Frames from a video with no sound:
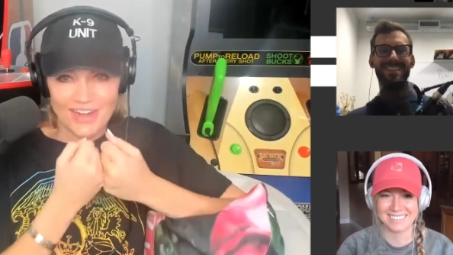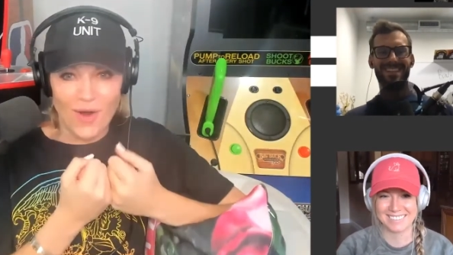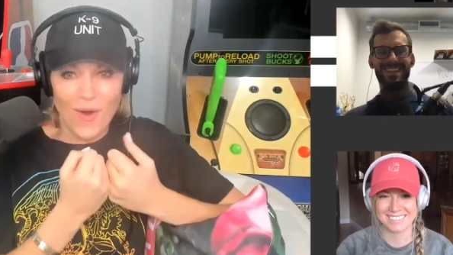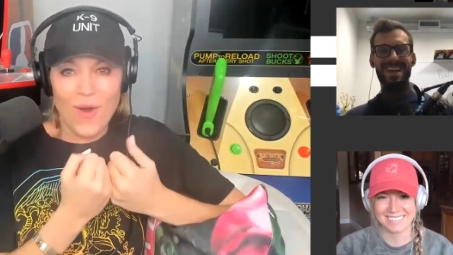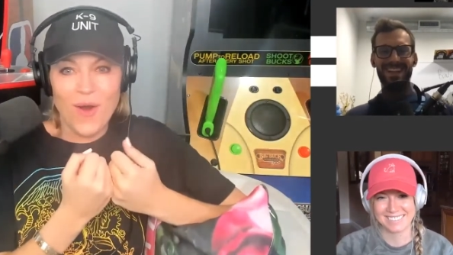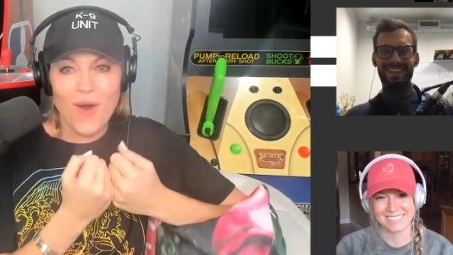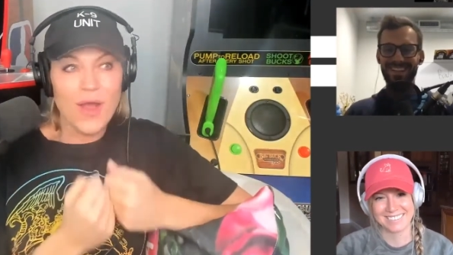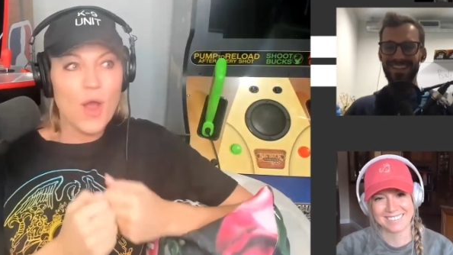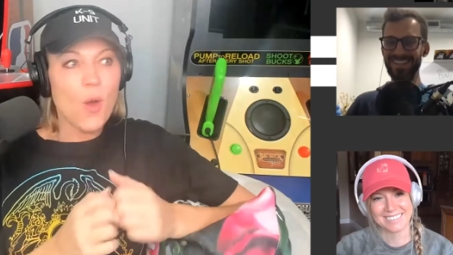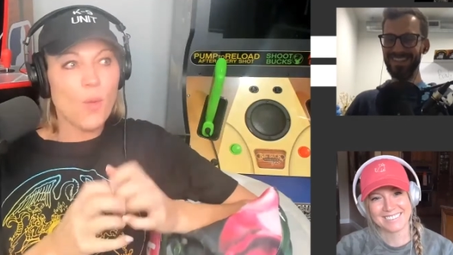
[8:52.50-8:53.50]
Speaker 1: Oh,
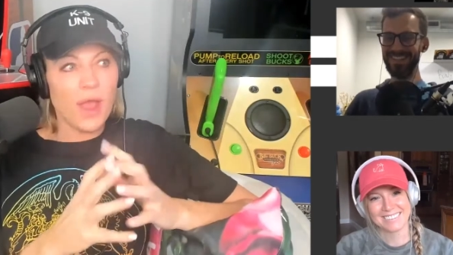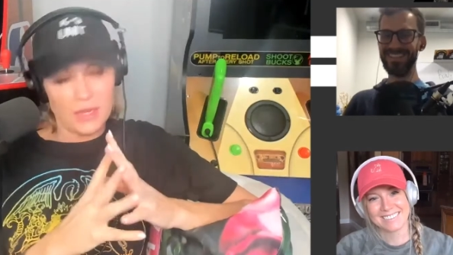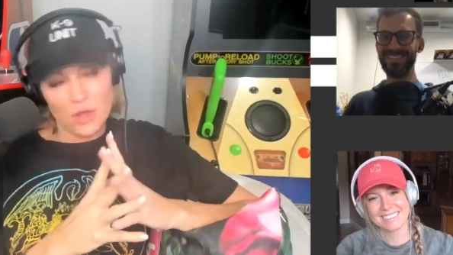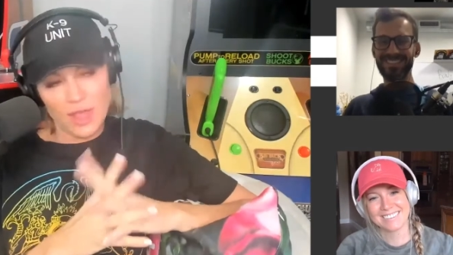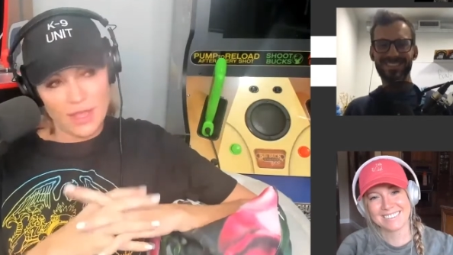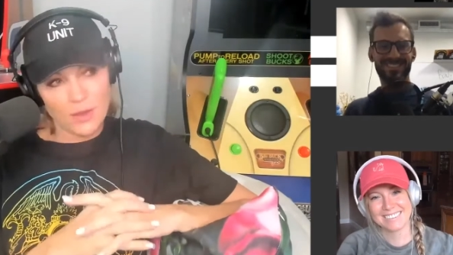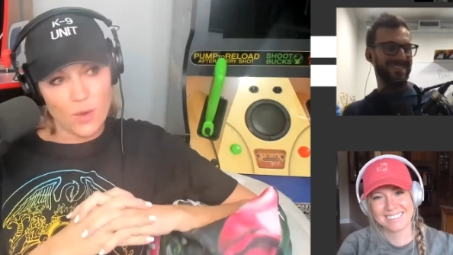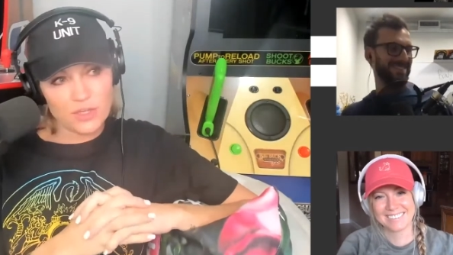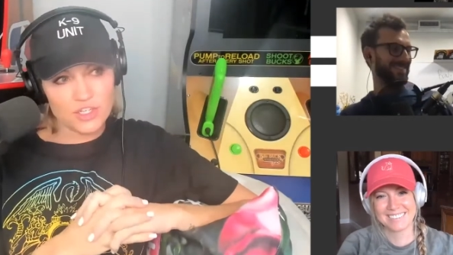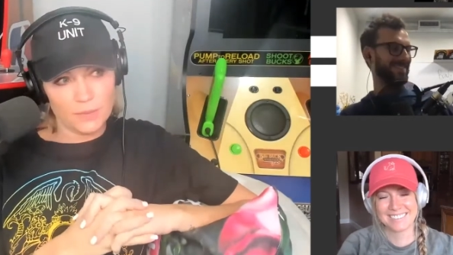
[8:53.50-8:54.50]
wait. Okay.
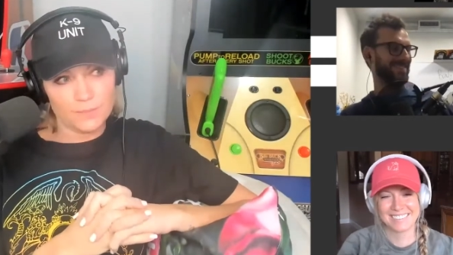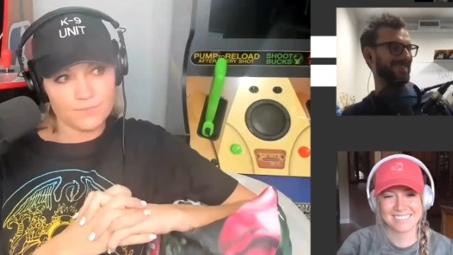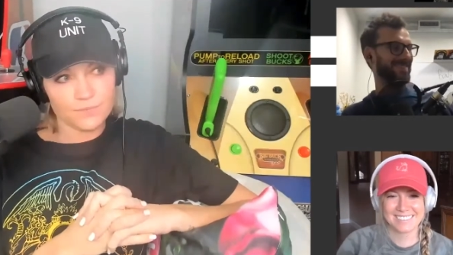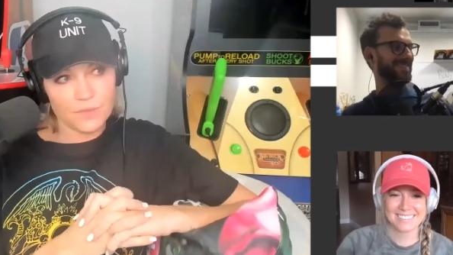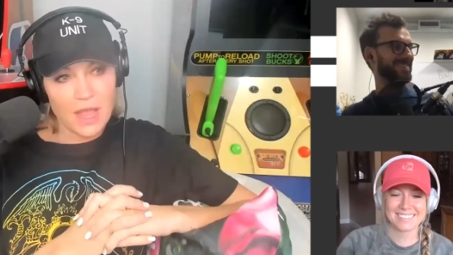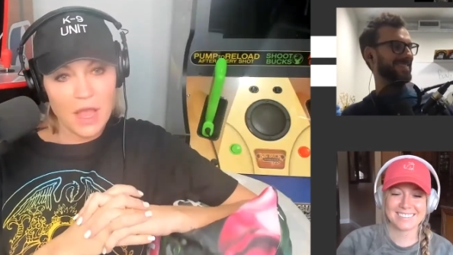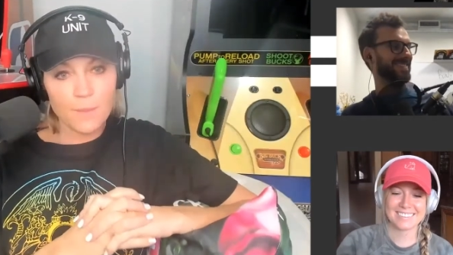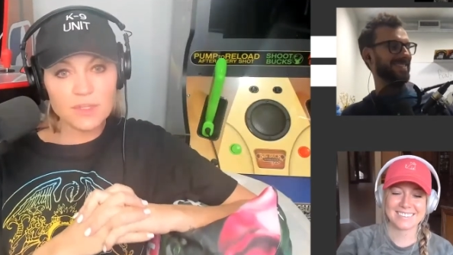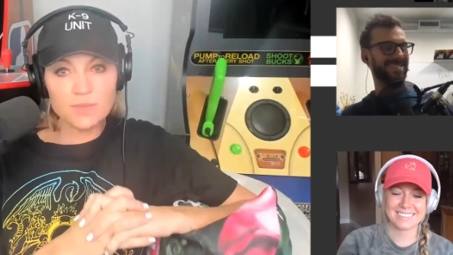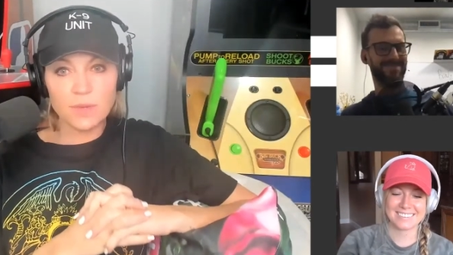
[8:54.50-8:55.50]
Question: How
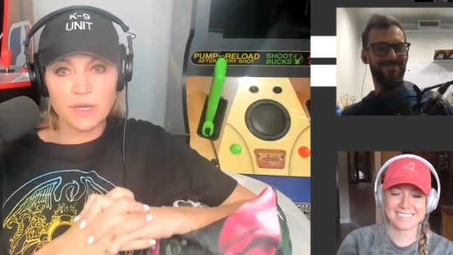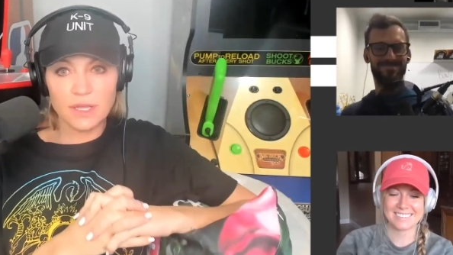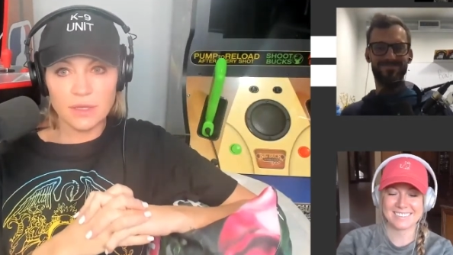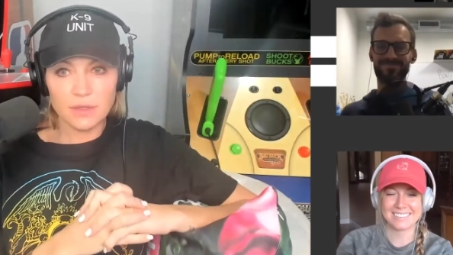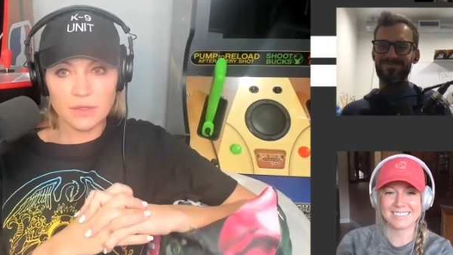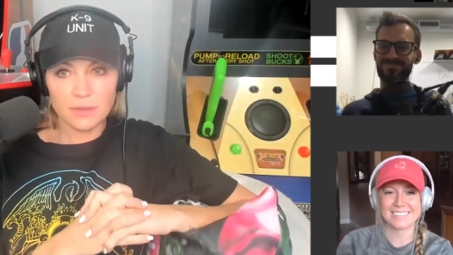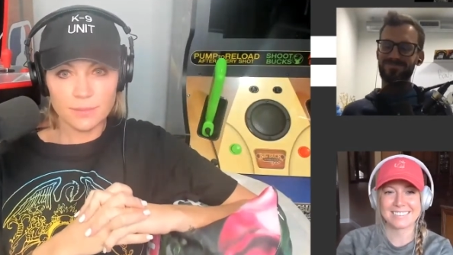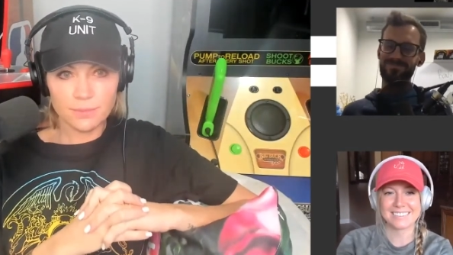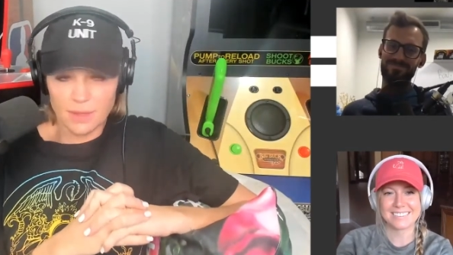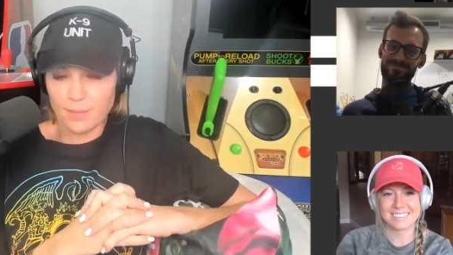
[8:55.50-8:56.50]
much money,
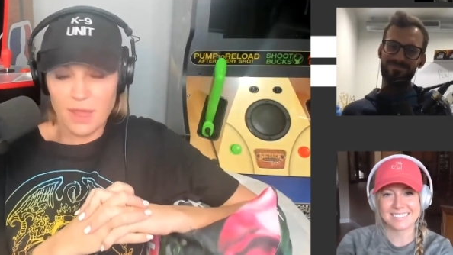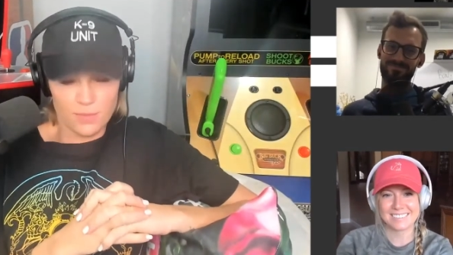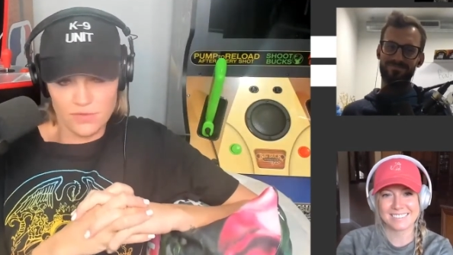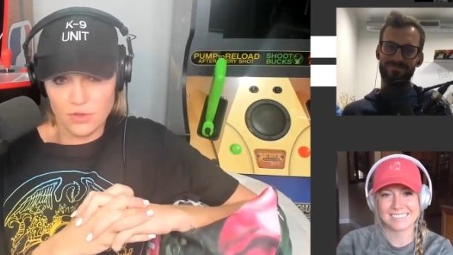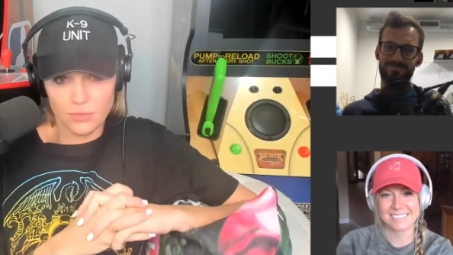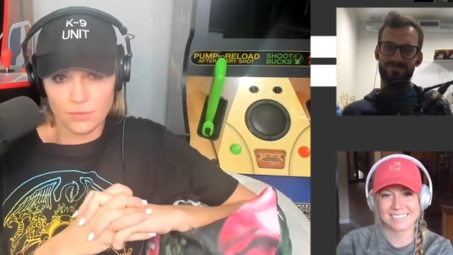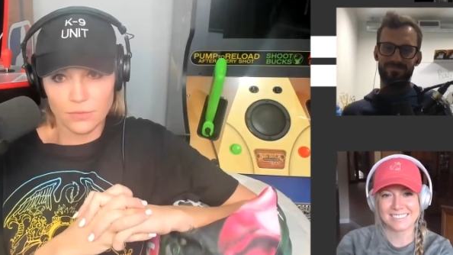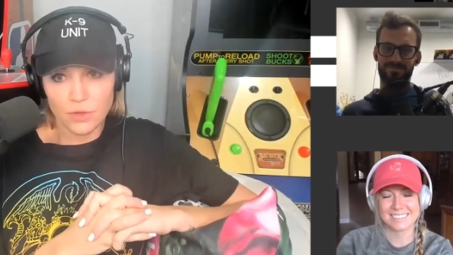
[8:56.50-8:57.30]
like pay per view,